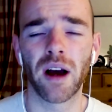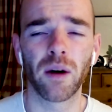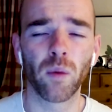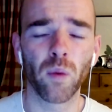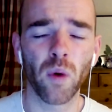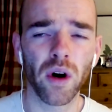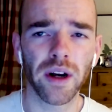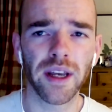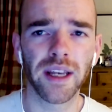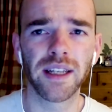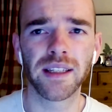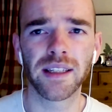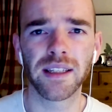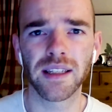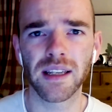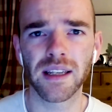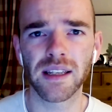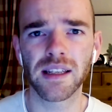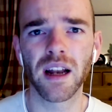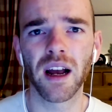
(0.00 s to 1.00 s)
Watkins
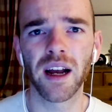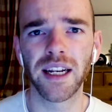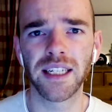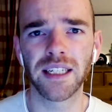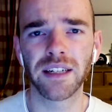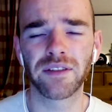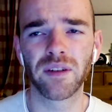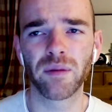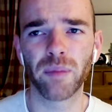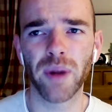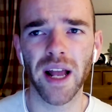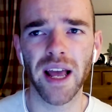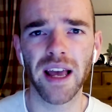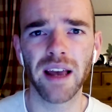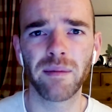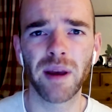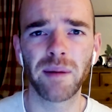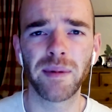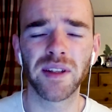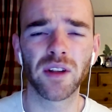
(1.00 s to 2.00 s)
is a slightly different player.
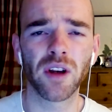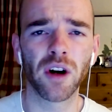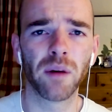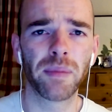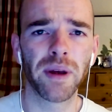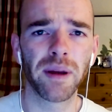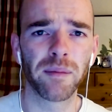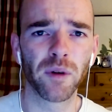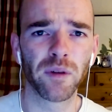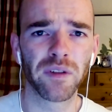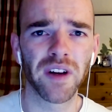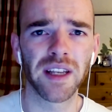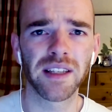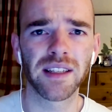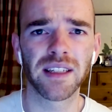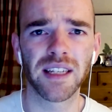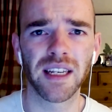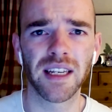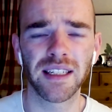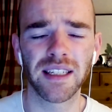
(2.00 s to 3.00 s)
Maybe he's got a bit more
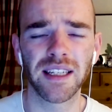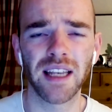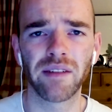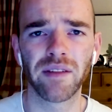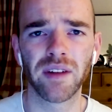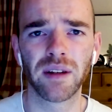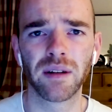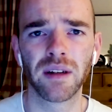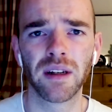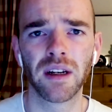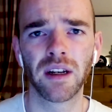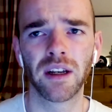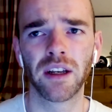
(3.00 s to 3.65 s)
versatility, having